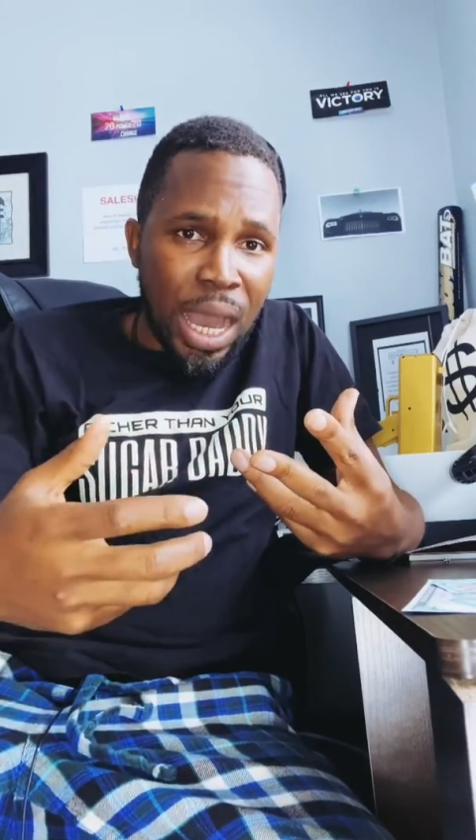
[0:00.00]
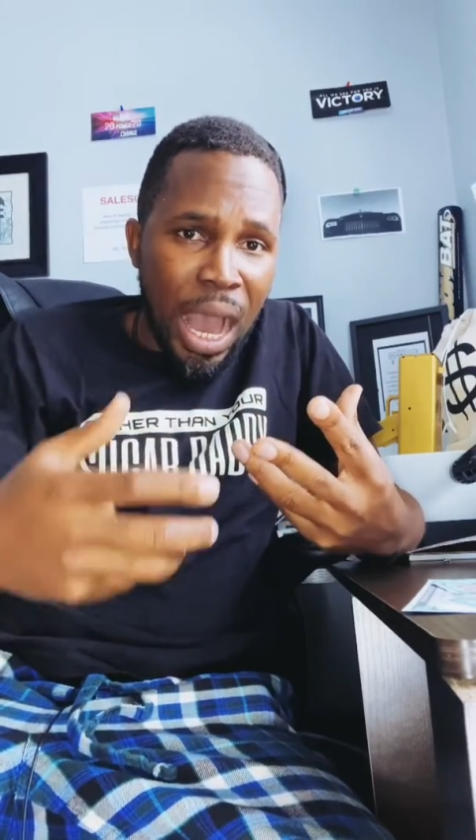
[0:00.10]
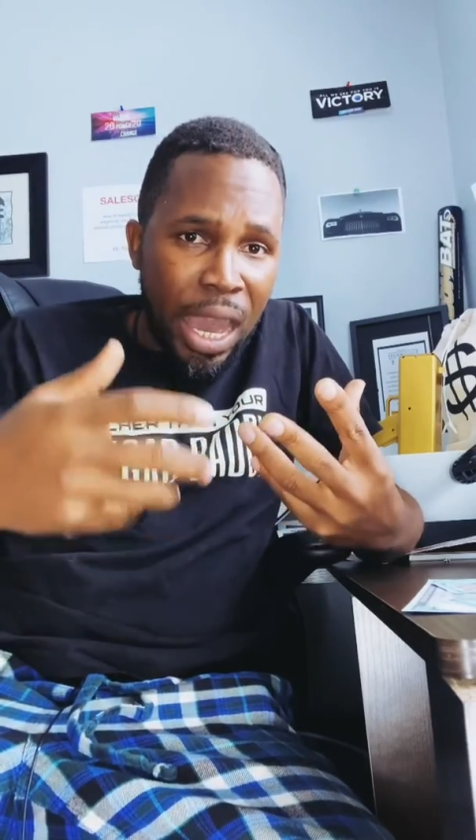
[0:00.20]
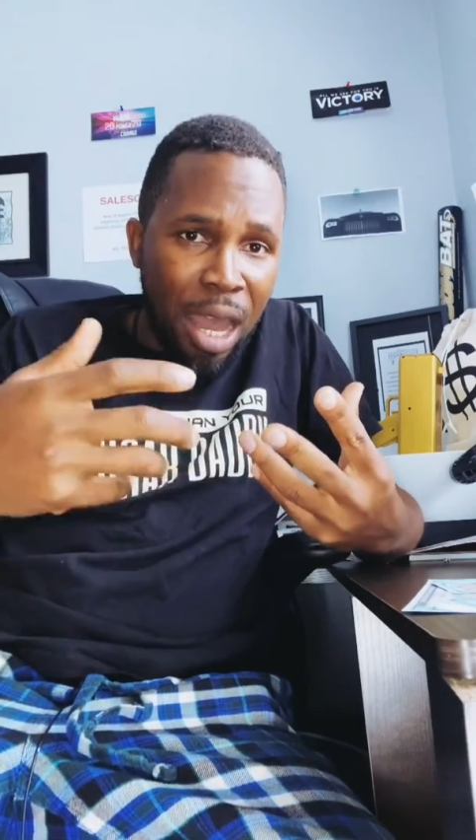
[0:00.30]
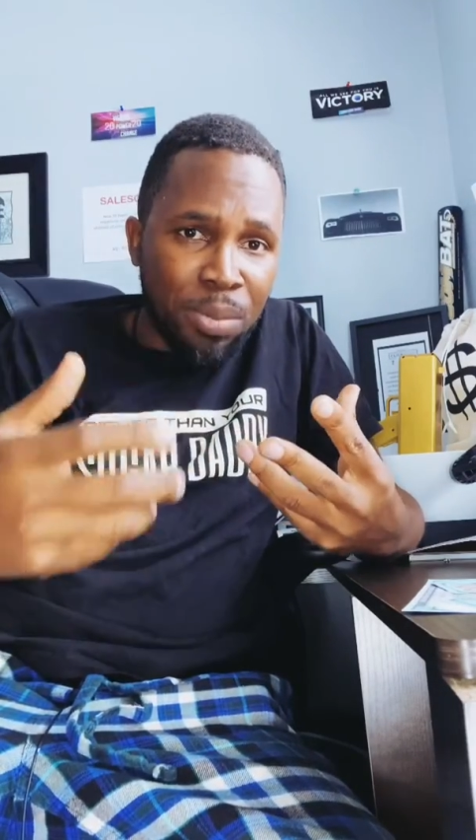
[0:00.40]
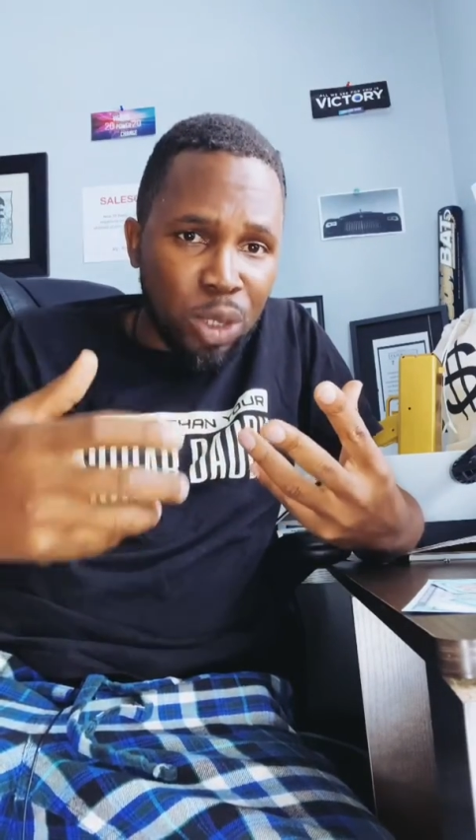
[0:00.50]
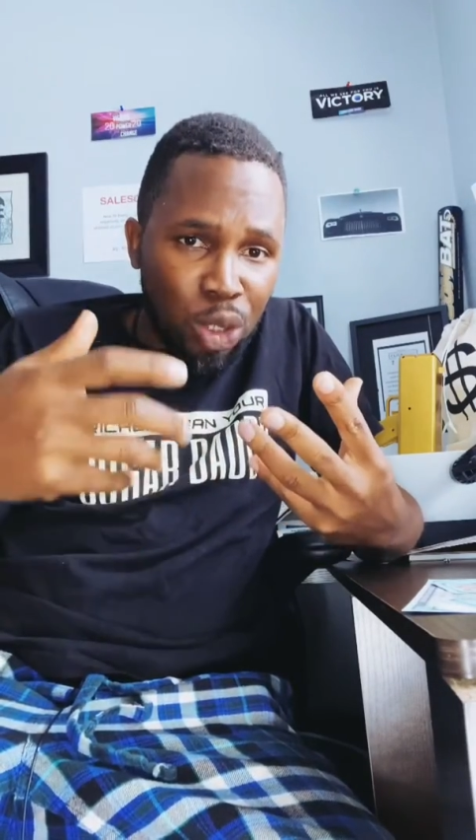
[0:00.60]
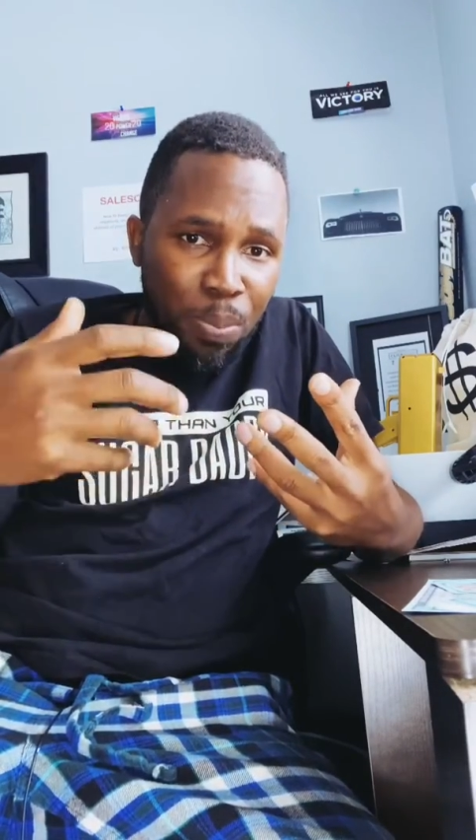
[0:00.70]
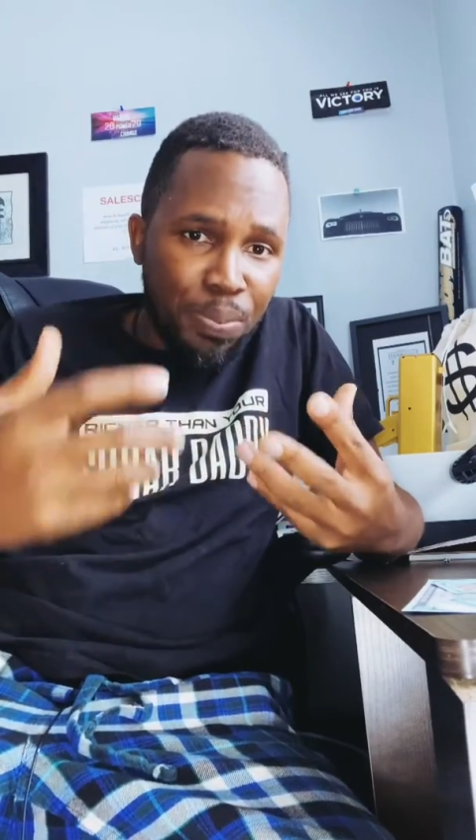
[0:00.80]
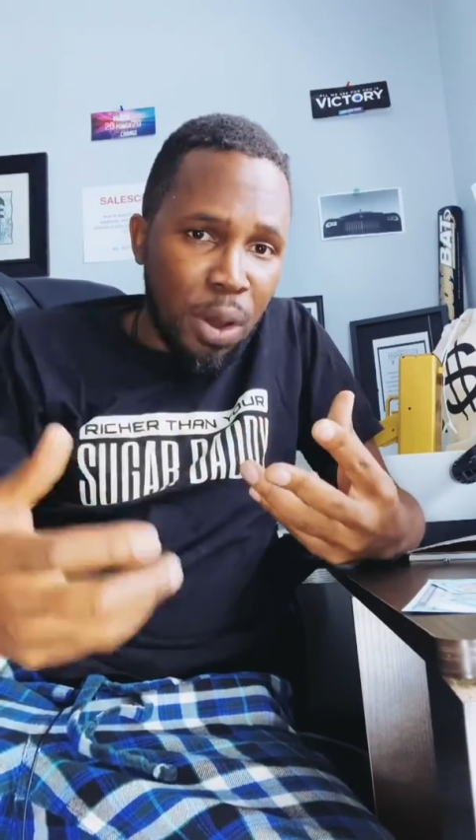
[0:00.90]
I am
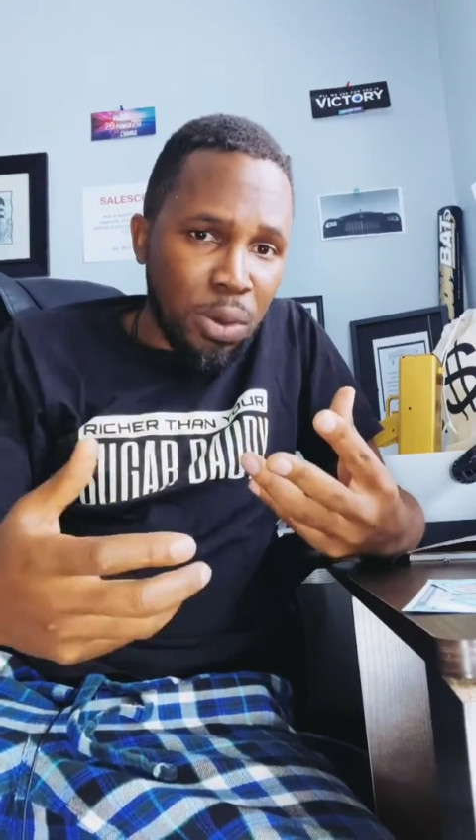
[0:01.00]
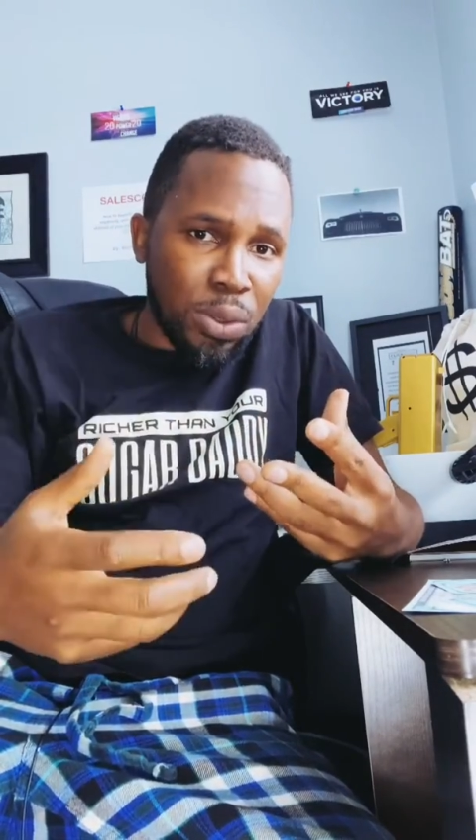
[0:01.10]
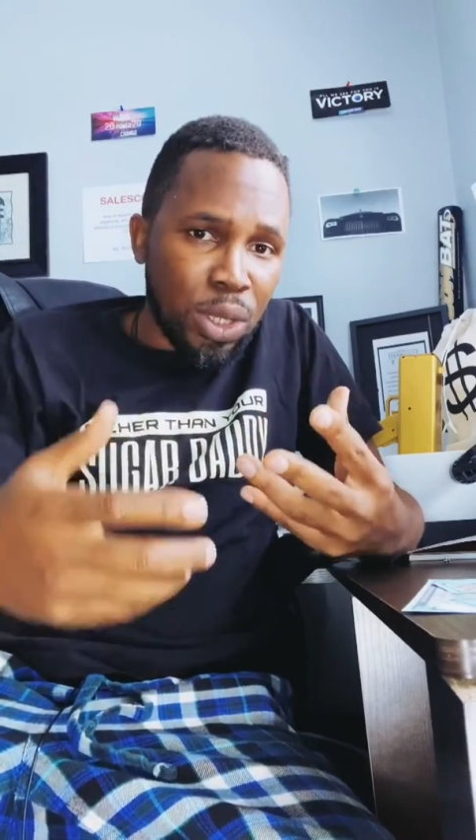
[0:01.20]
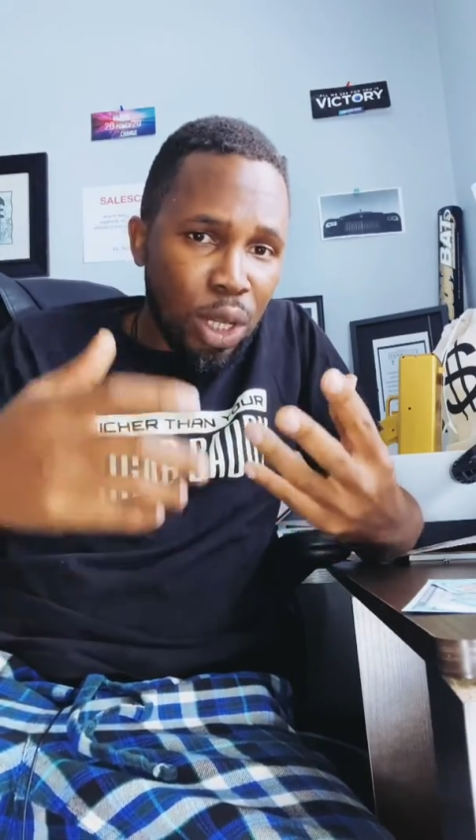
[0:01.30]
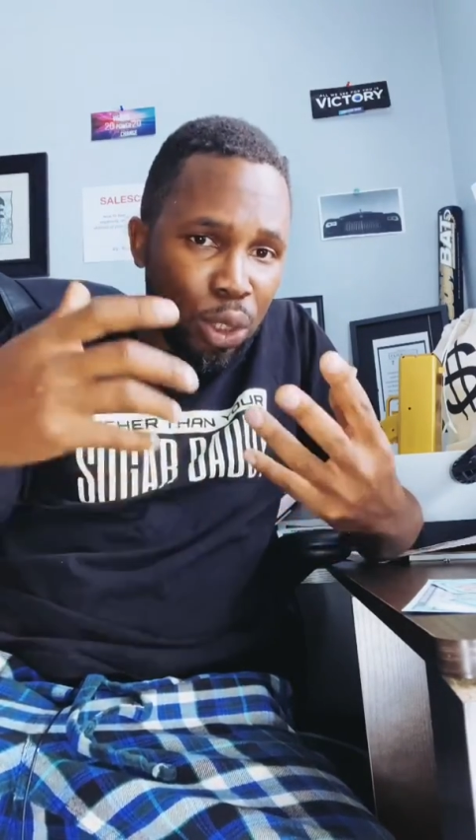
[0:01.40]
supposed